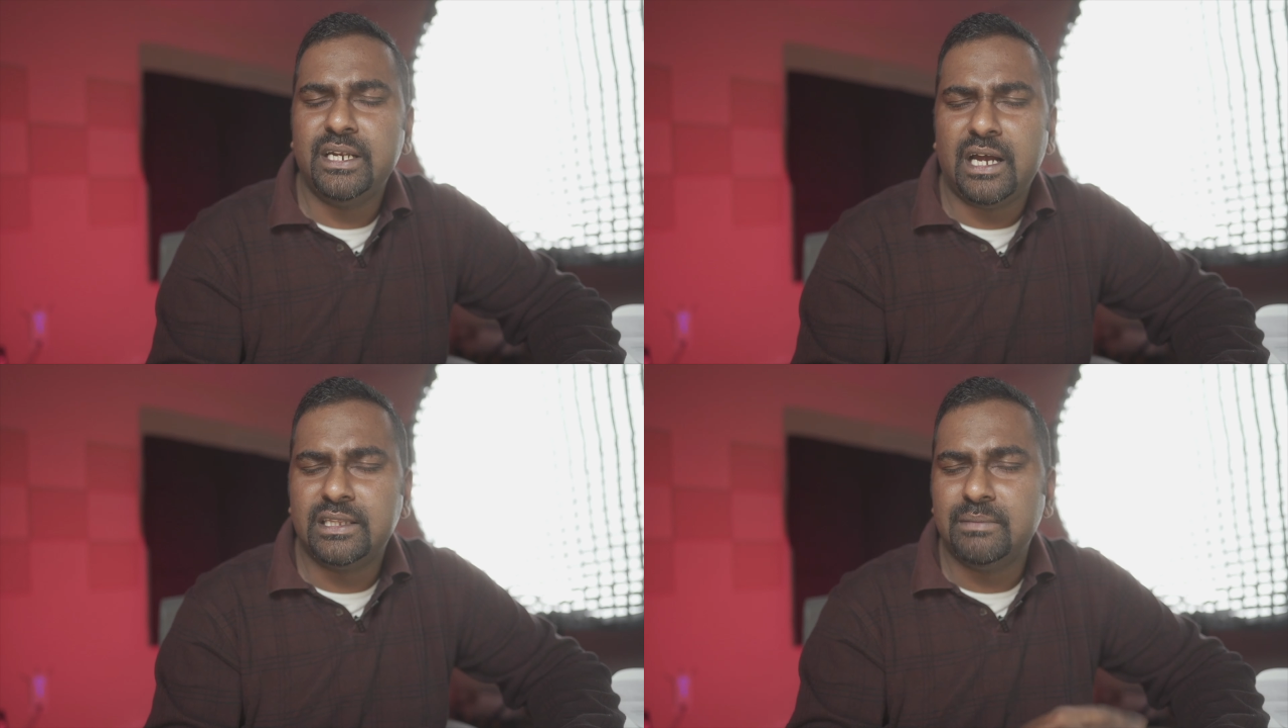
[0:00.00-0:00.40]

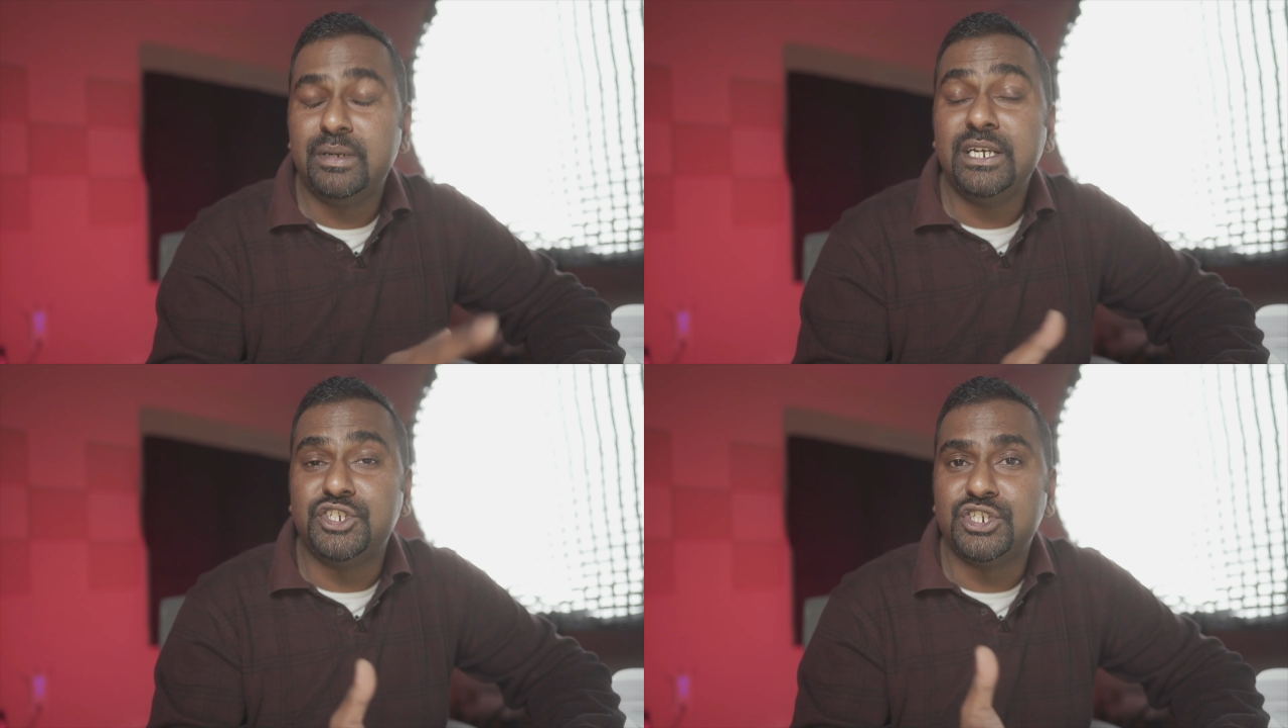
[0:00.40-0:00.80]
at the
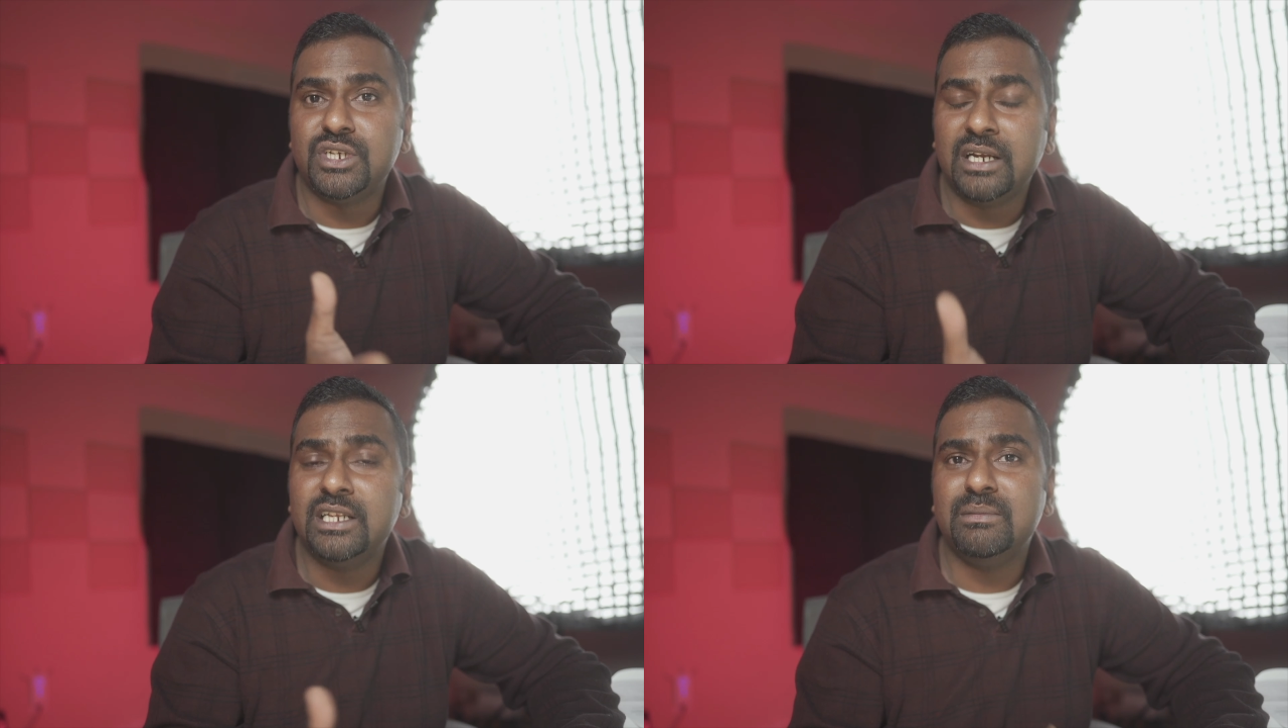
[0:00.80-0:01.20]
bridge
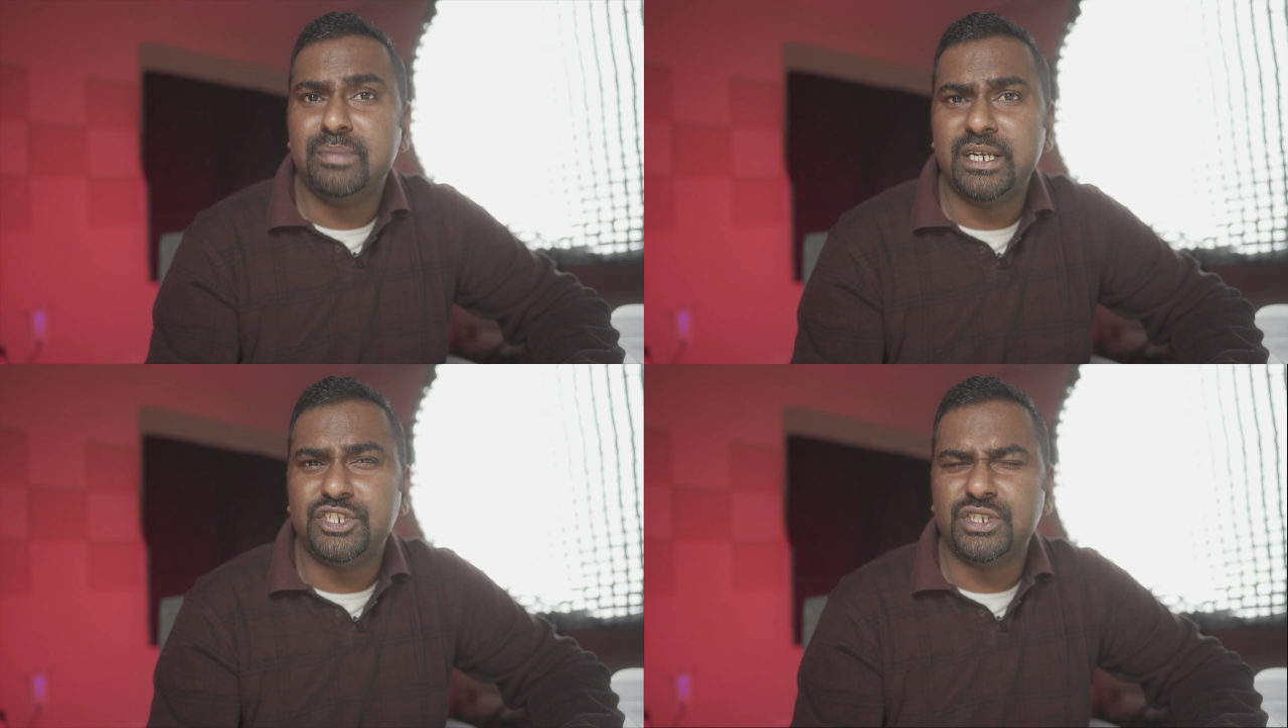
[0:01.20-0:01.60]
under the
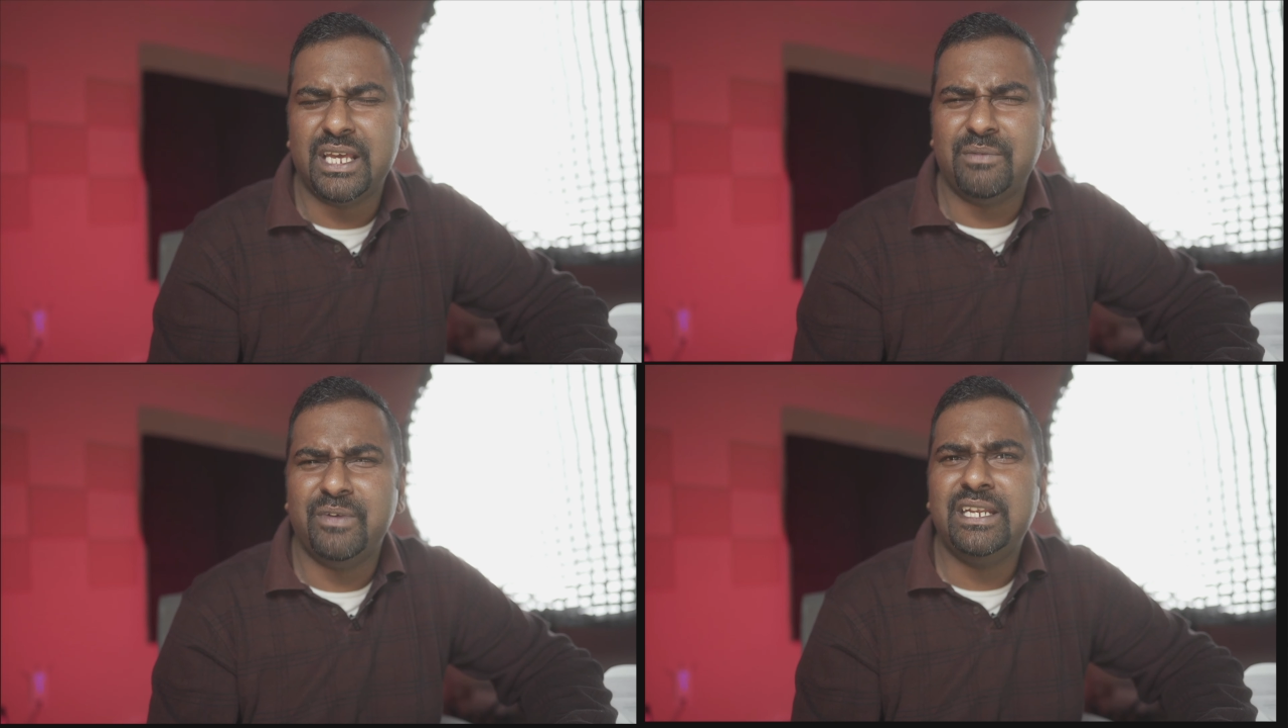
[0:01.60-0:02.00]
bridge they
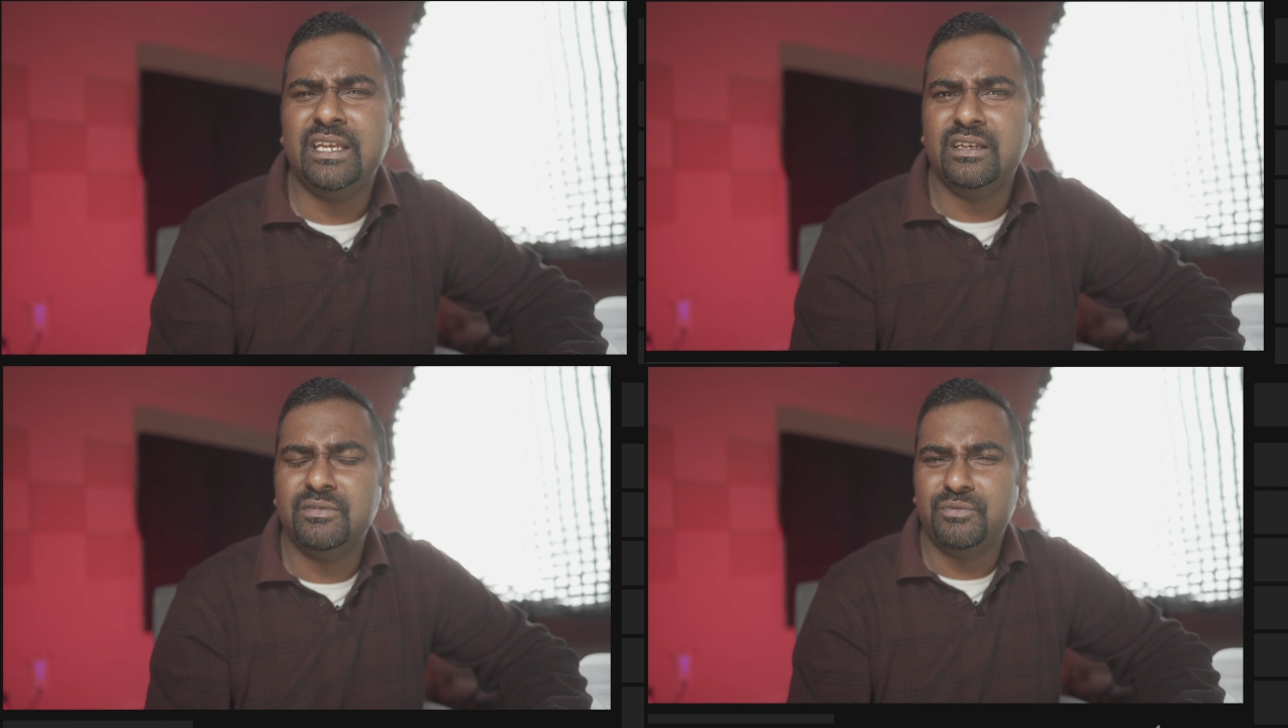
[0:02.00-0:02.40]
are waiting
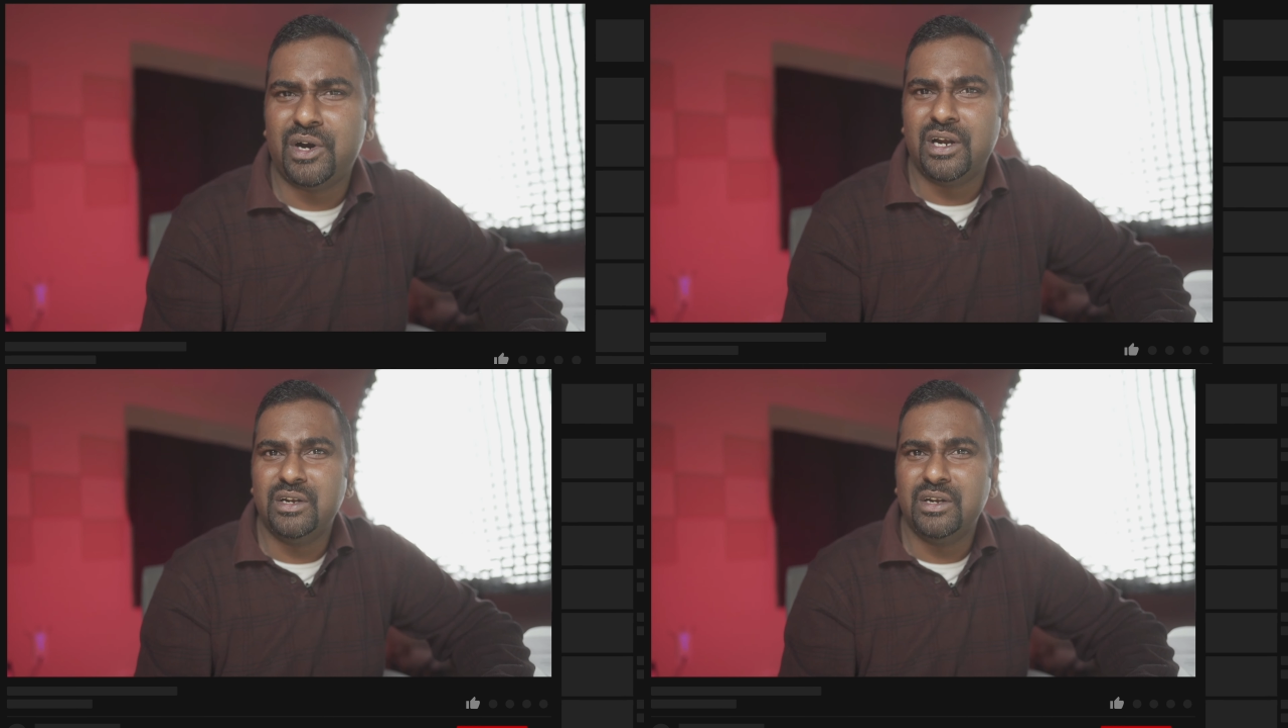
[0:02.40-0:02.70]
for